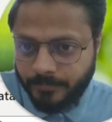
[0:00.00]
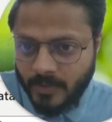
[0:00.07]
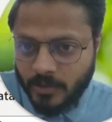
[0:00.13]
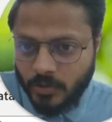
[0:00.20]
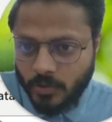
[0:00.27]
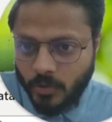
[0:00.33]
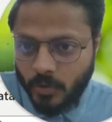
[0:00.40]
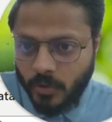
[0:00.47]

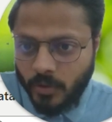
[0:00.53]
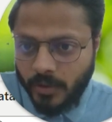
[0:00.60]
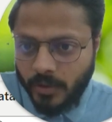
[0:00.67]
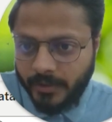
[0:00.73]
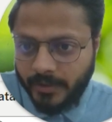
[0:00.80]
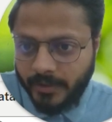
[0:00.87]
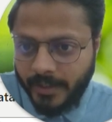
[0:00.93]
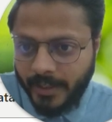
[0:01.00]
So
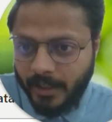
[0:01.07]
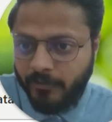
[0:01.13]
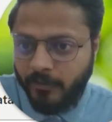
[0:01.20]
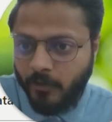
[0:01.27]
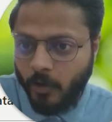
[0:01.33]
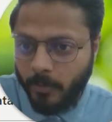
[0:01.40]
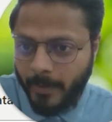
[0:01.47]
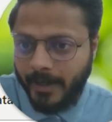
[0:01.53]
date
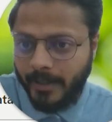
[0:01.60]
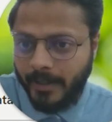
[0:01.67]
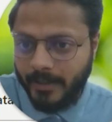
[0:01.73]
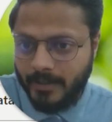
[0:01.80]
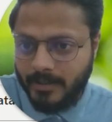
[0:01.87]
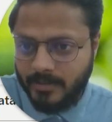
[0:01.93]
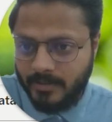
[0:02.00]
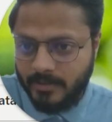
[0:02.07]
format
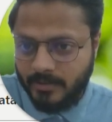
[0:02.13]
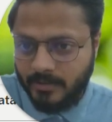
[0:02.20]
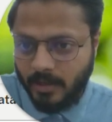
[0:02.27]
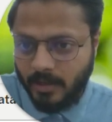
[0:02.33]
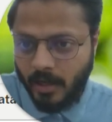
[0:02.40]
is